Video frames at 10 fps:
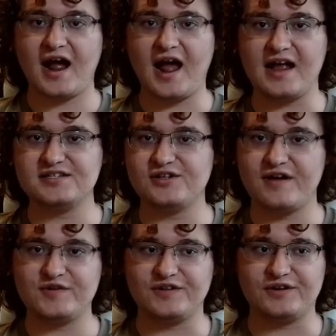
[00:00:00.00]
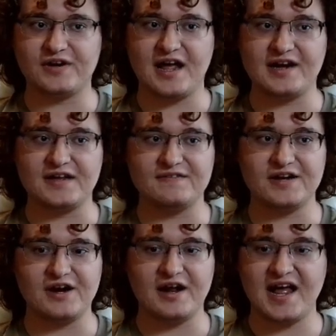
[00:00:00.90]
I still have to learn how to
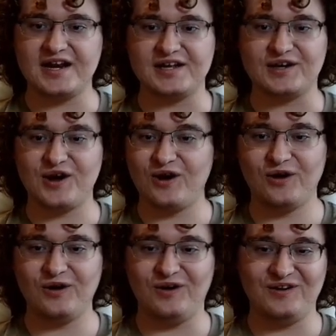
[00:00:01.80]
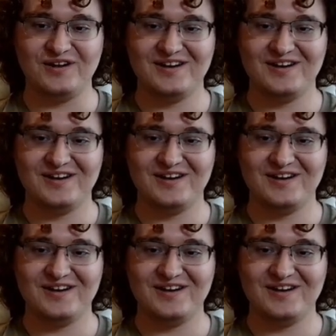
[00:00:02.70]
figure out how to call